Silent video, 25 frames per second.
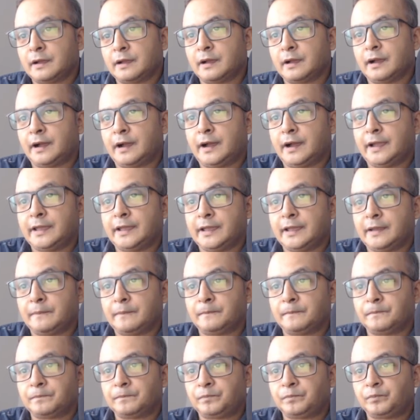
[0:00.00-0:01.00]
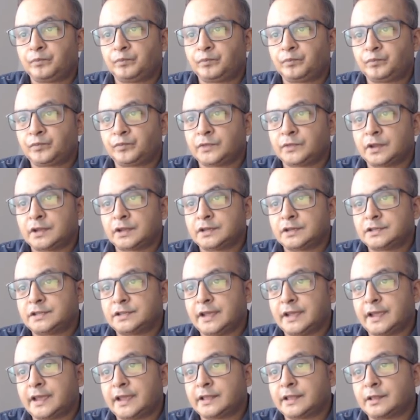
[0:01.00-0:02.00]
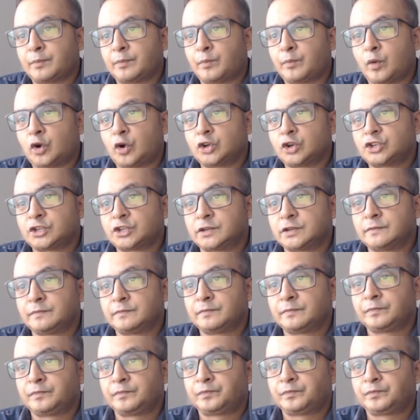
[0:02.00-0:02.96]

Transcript: I am taking the portion,